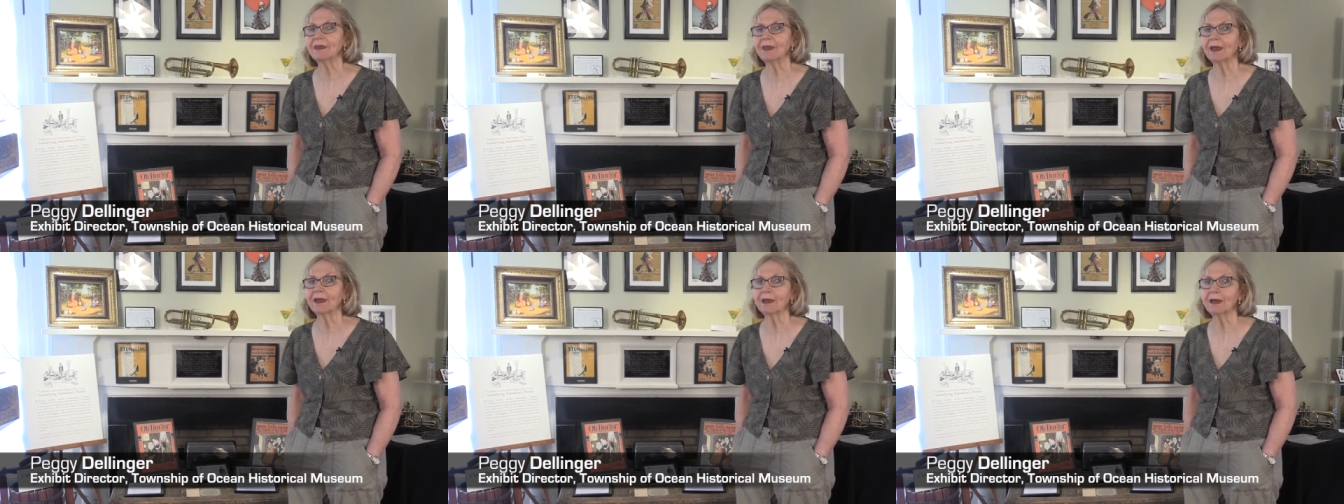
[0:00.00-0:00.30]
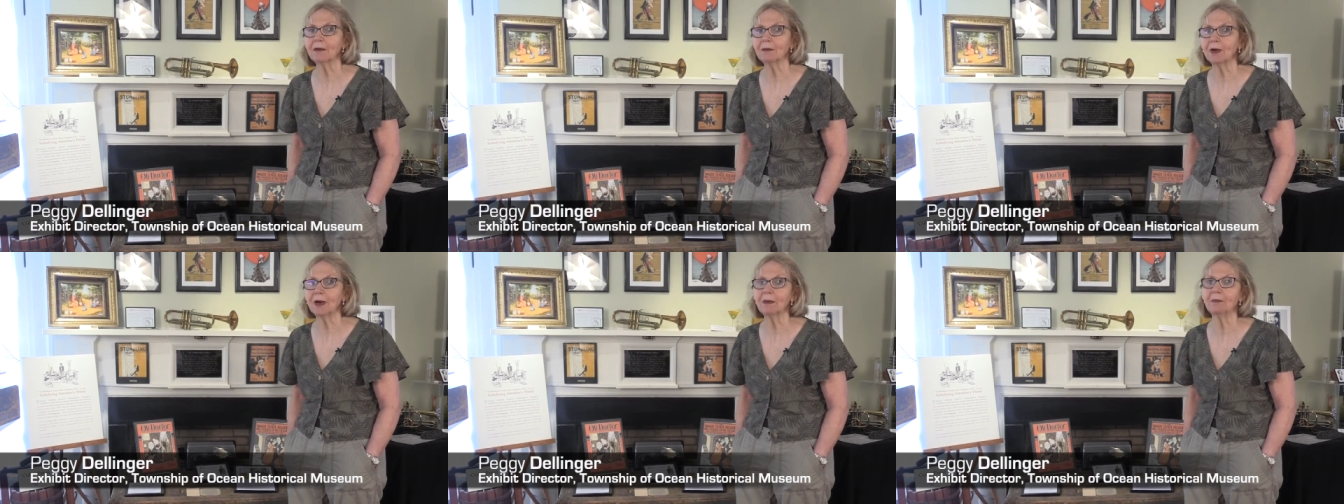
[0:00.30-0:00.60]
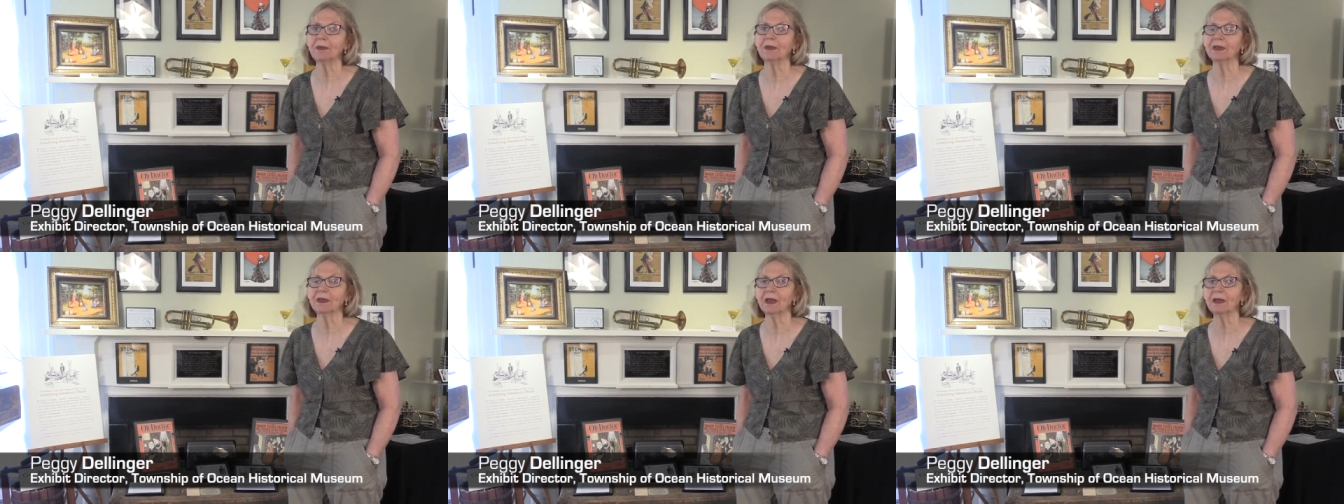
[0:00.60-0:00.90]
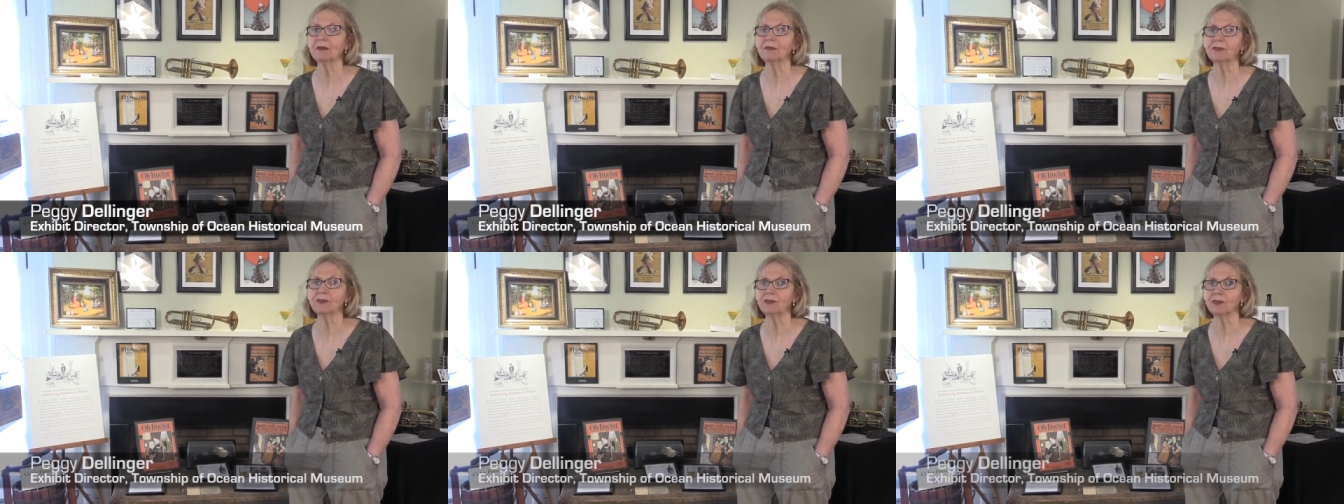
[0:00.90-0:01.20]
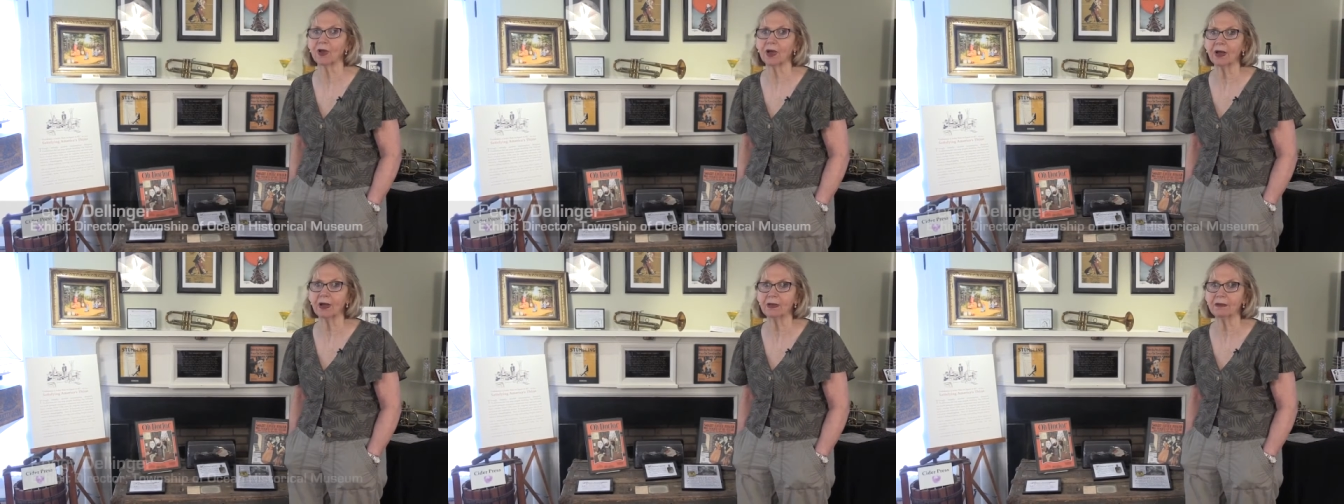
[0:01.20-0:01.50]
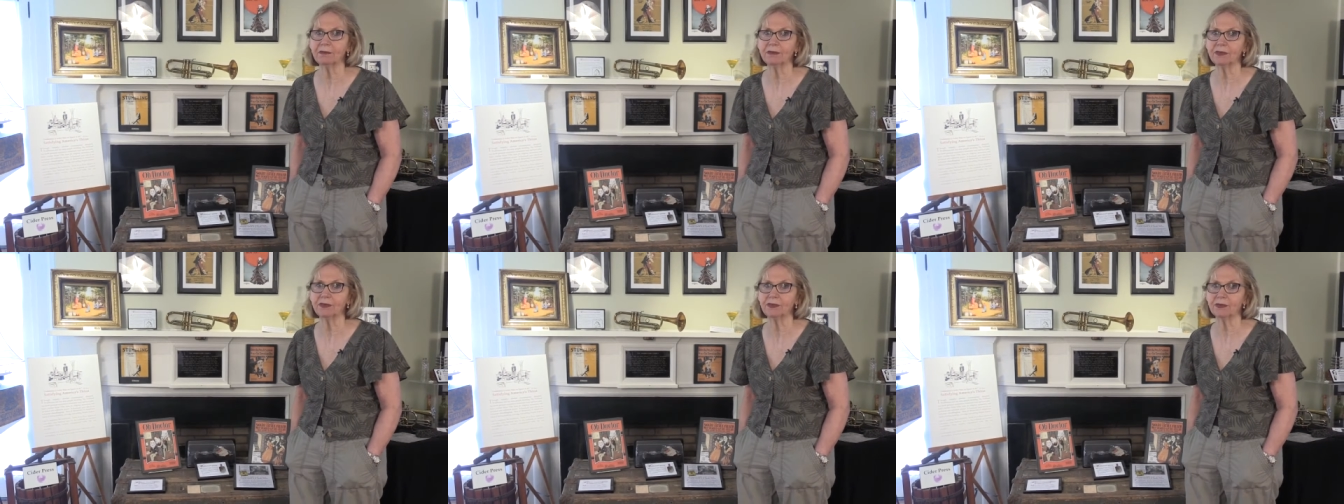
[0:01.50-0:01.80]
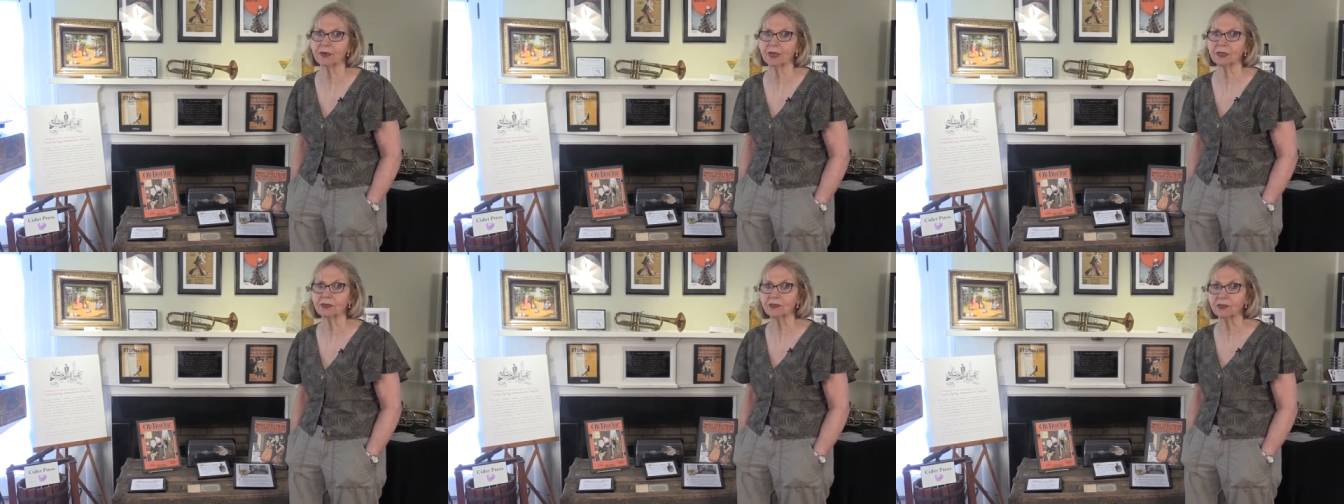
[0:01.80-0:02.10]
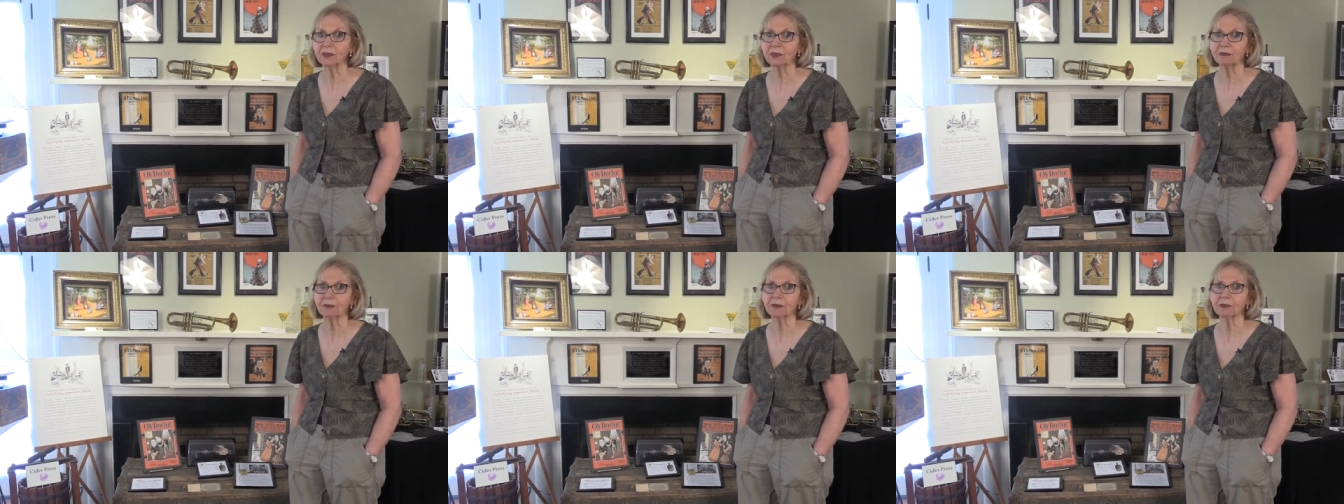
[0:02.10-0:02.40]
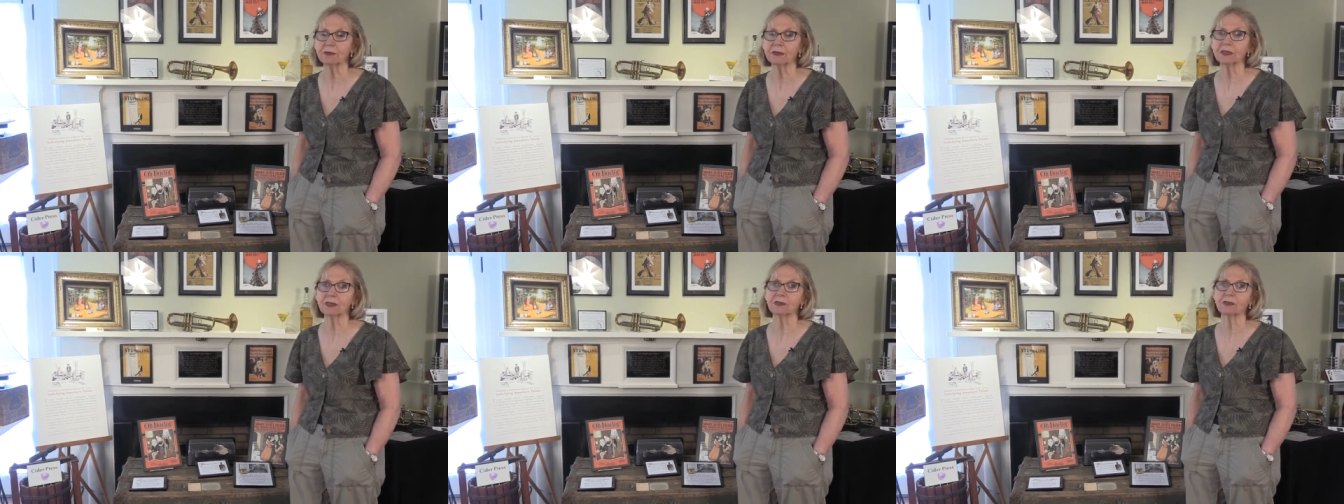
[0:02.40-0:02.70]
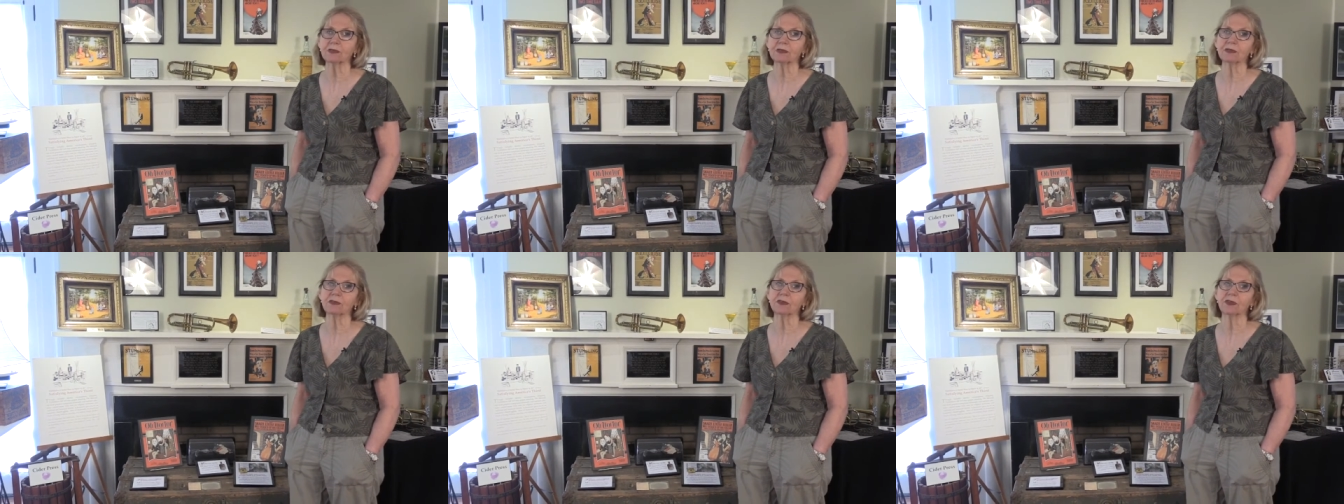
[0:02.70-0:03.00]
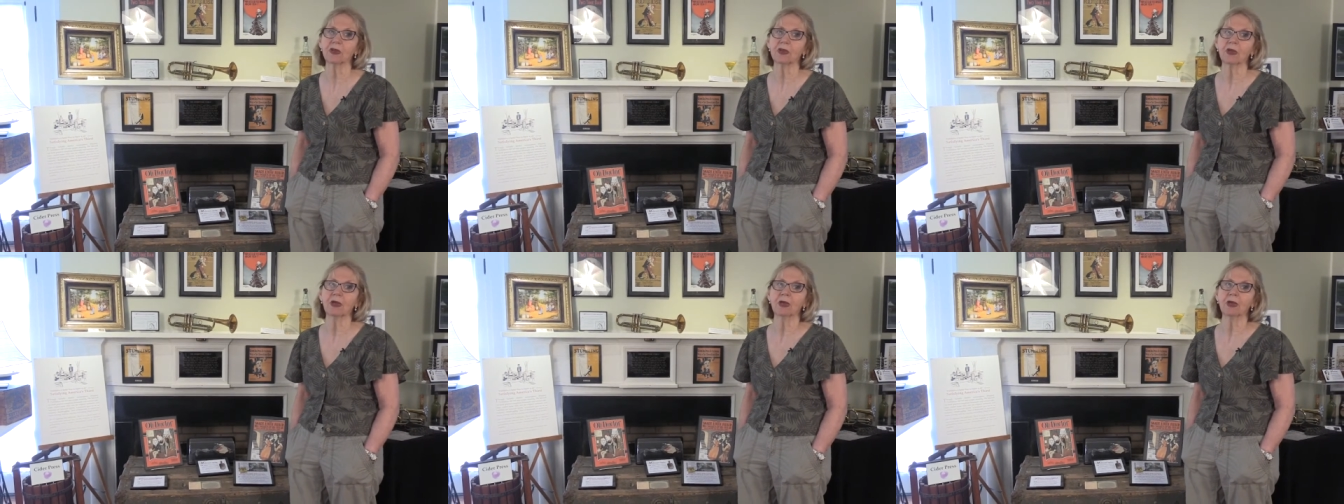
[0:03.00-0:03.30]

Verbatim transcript: that come up and kind of drive the direction of the research